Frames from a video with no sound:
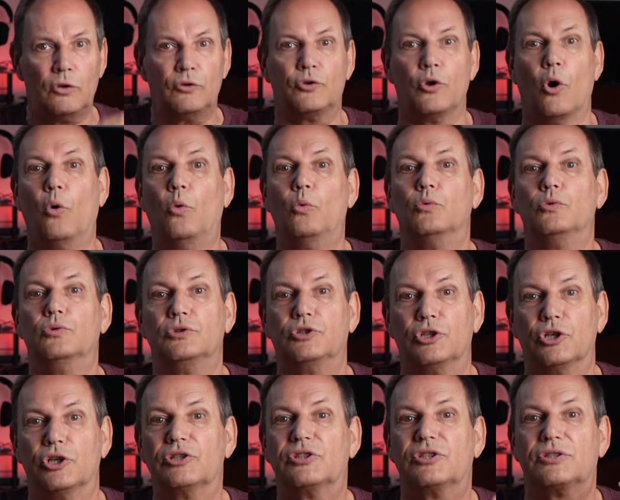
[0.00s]
Don't
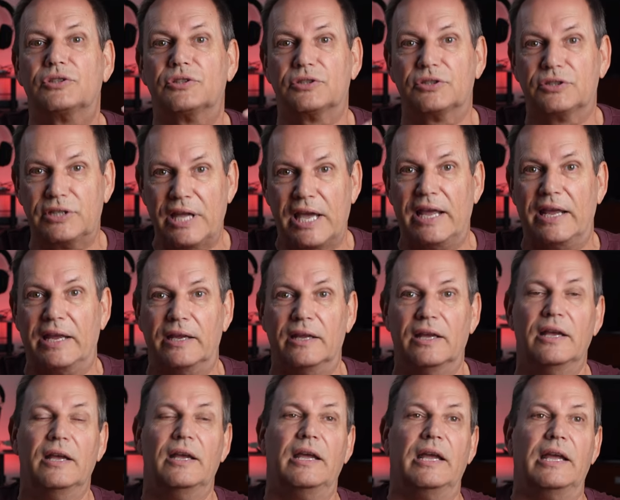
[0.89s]
just stay
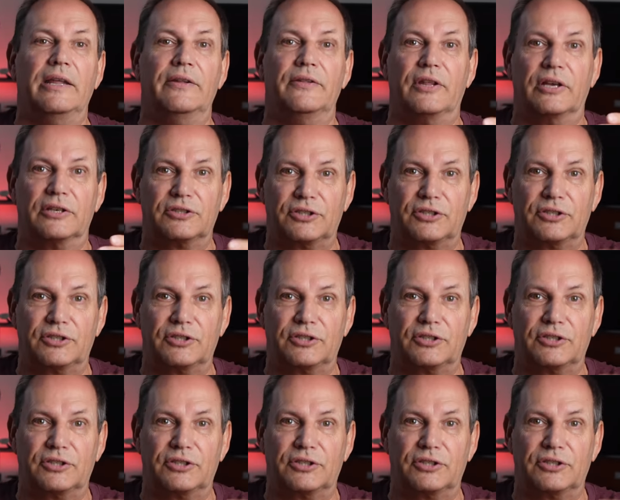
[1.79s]
in the